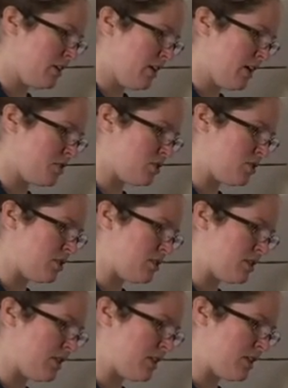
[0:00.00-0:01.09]
It's just a
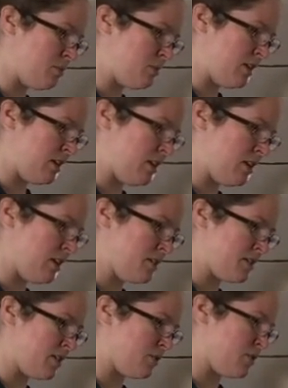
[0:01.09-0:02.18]
little bit of
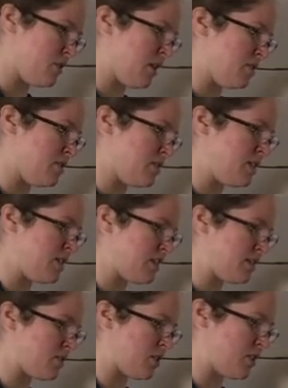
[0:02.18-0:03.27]
stuff going on. The thing
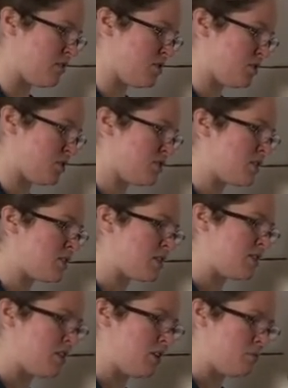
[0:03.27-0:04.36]
that's going to confuse us just a
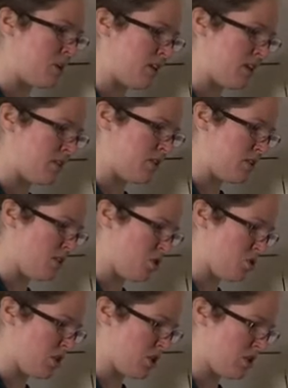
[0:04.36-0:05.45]
little bit is the
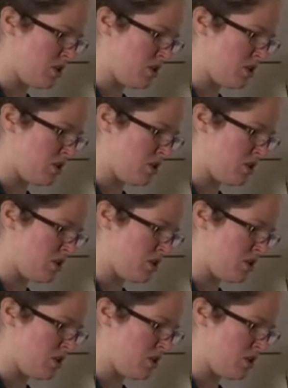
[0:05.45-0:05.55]
neuter